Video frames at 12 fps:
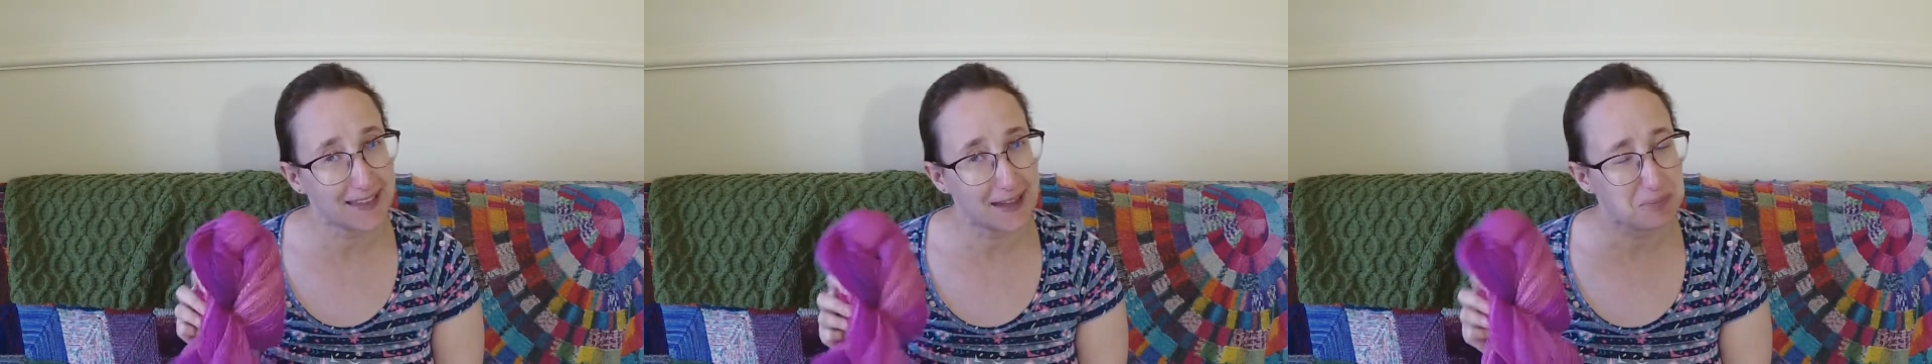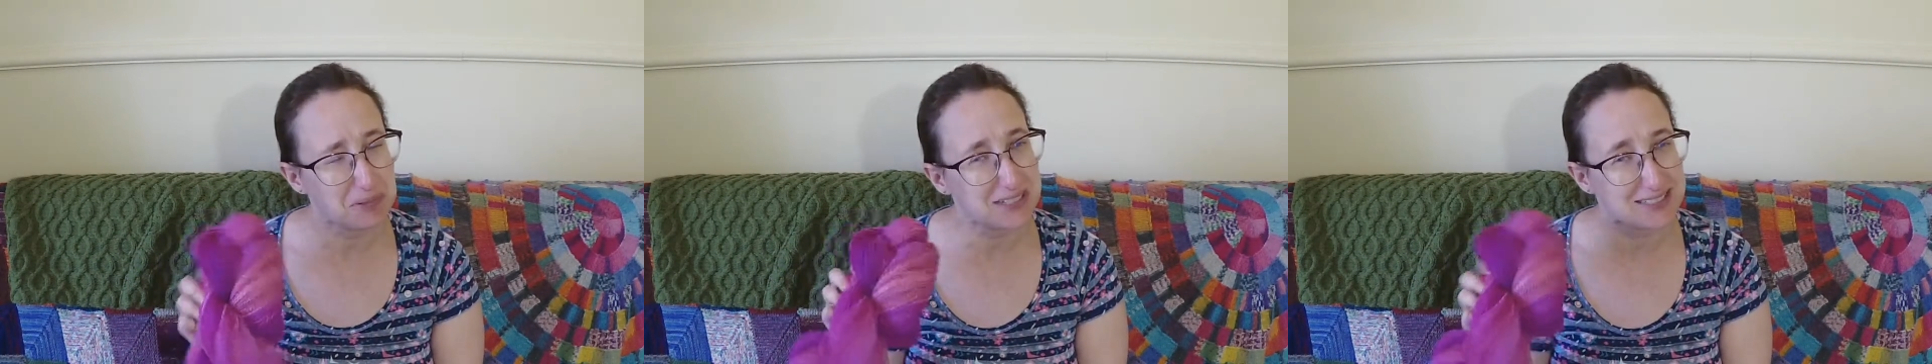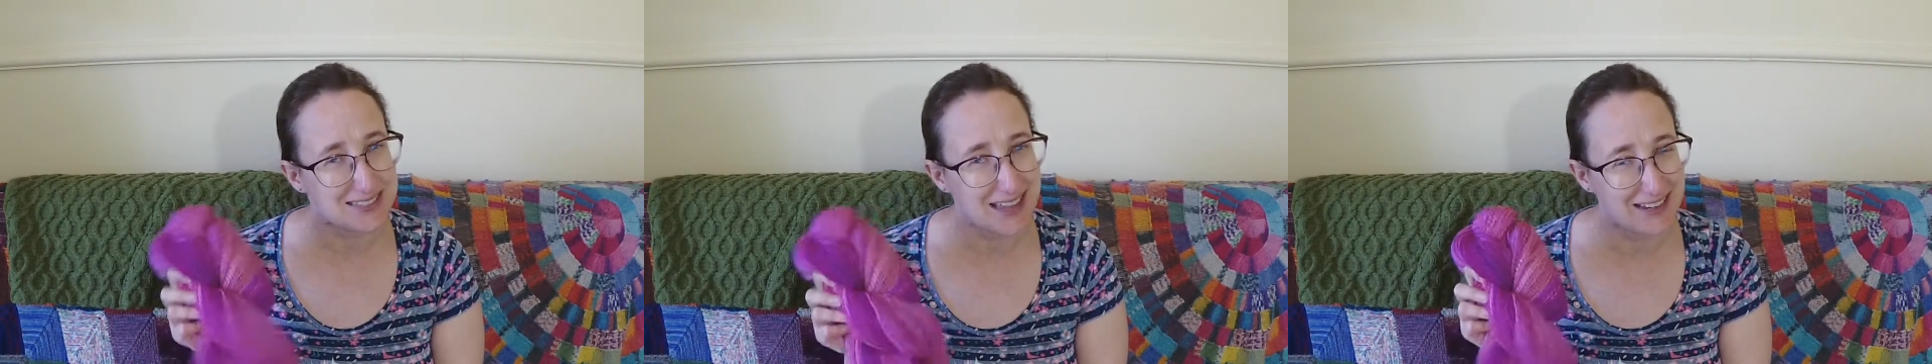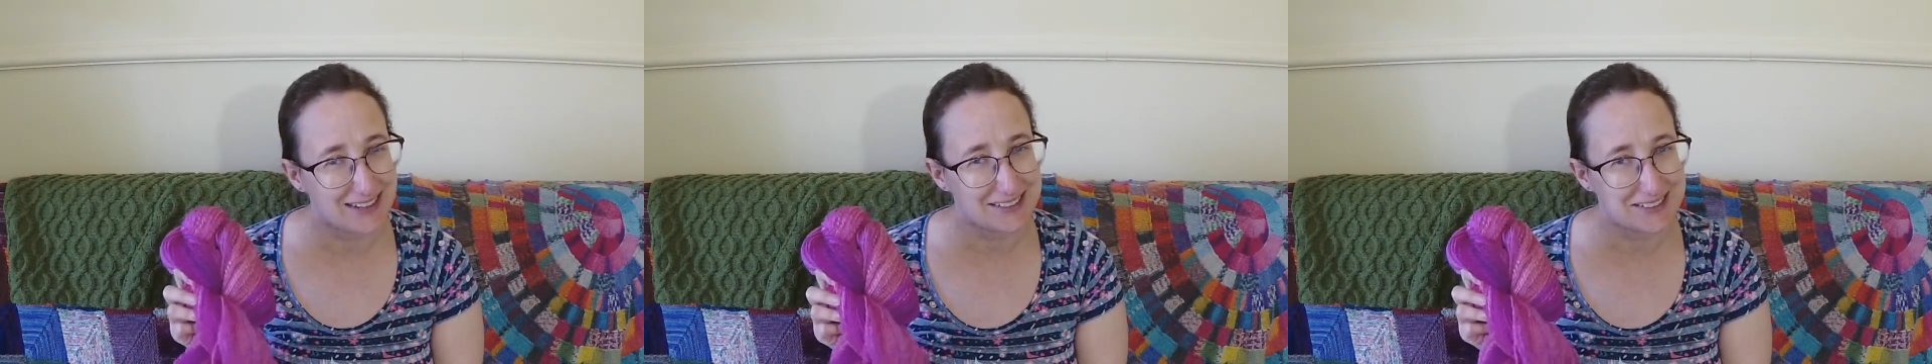that because
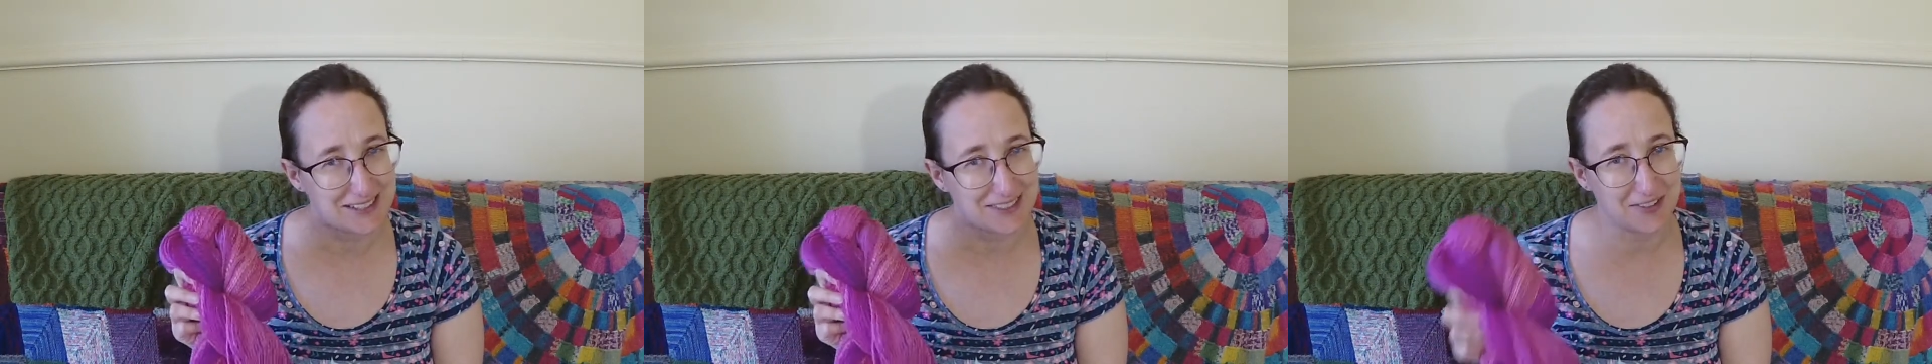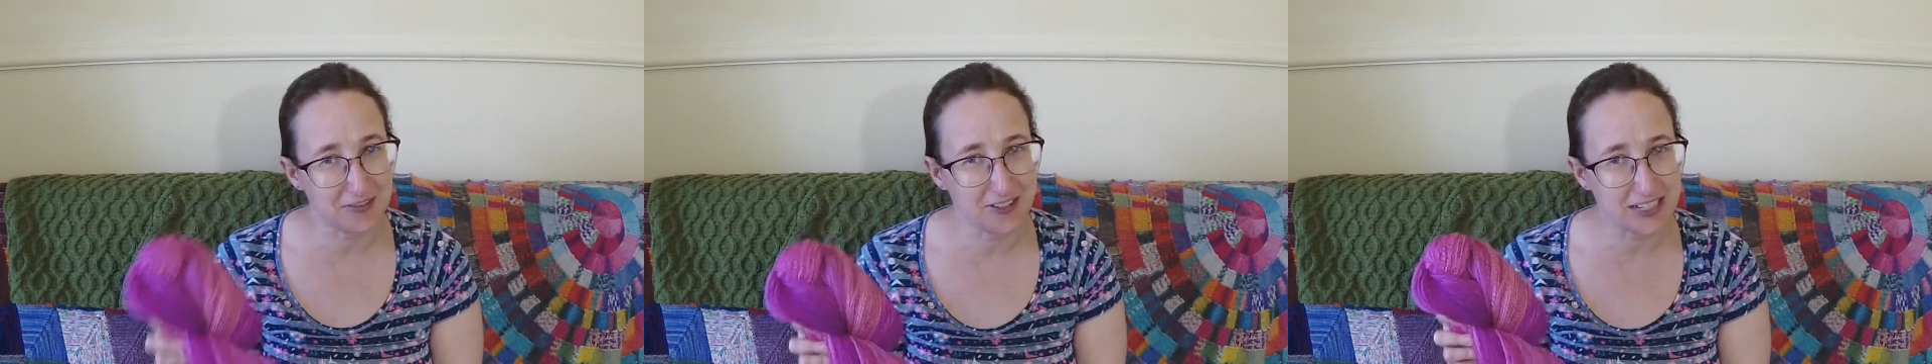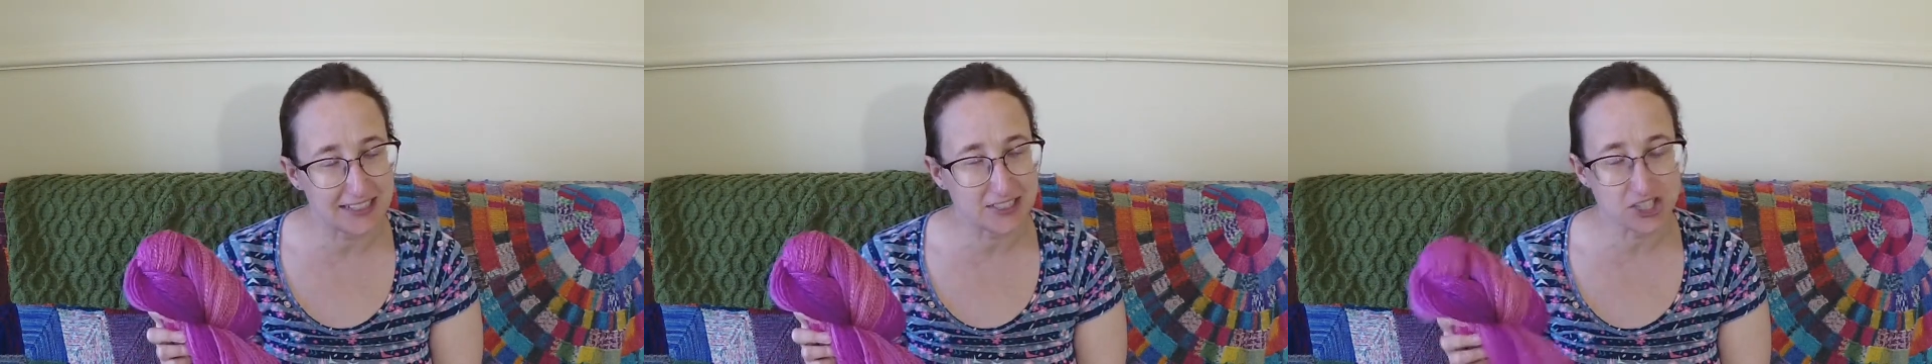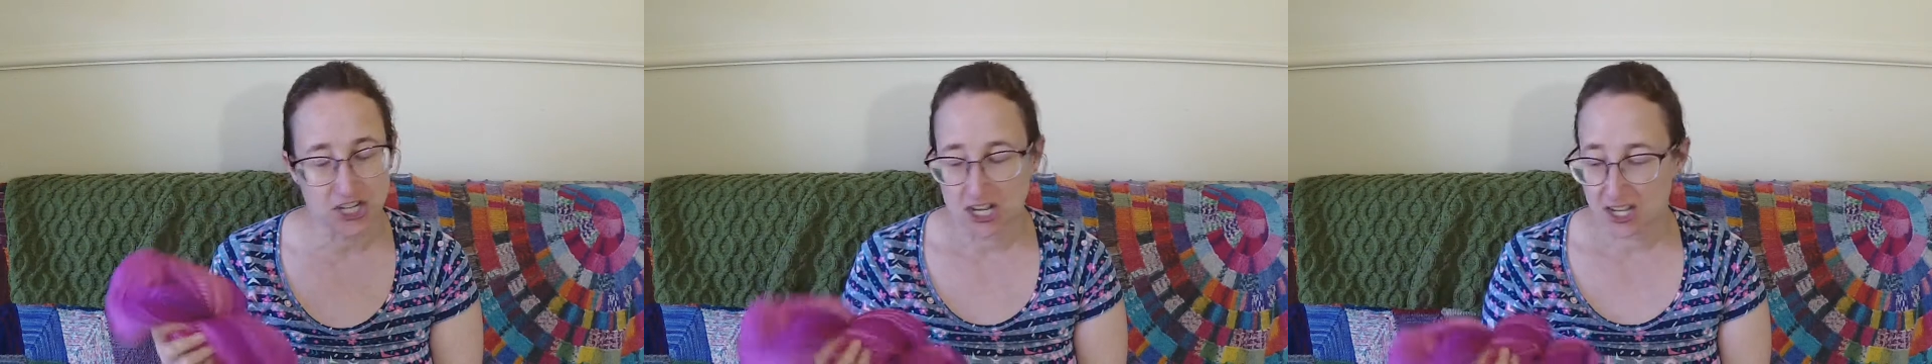that is the
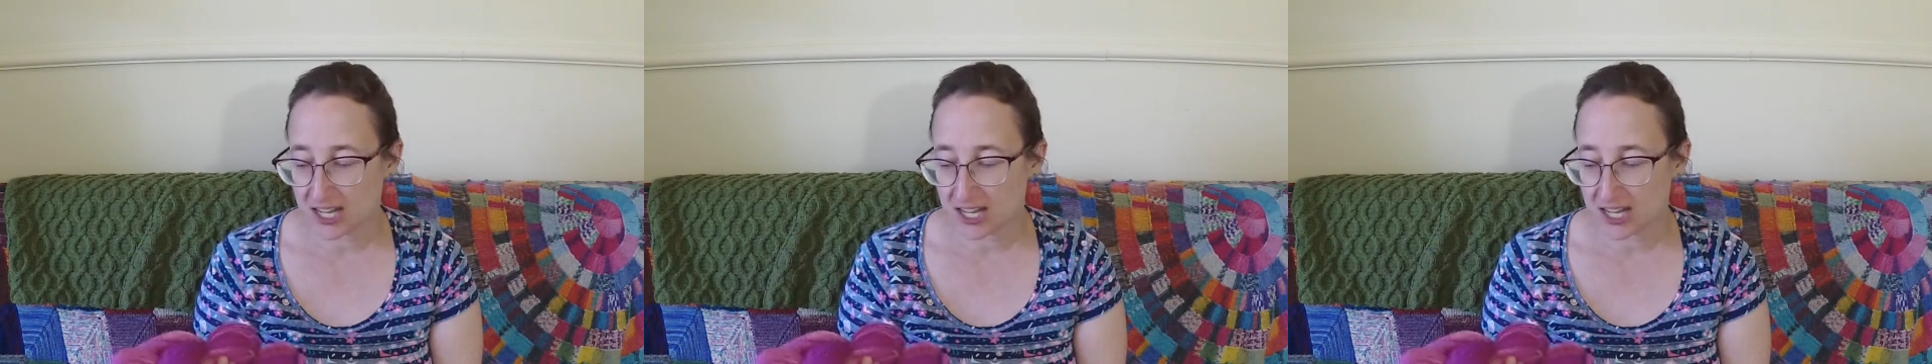finish.